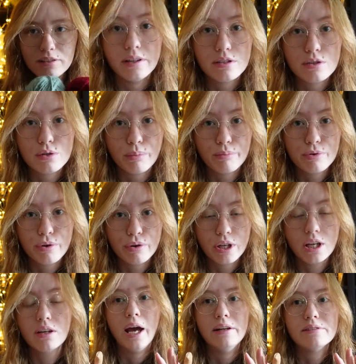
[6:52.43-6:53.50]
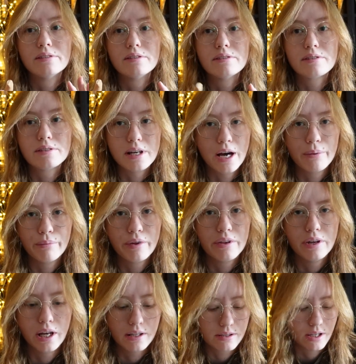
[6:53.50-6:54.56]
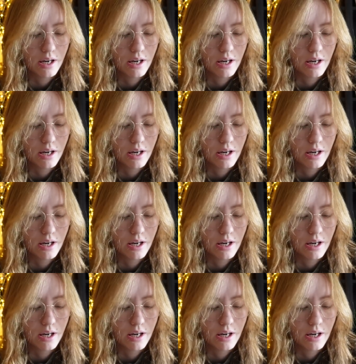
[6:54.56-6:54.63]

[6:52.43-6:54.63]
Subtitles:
Let's stop talking and start with the next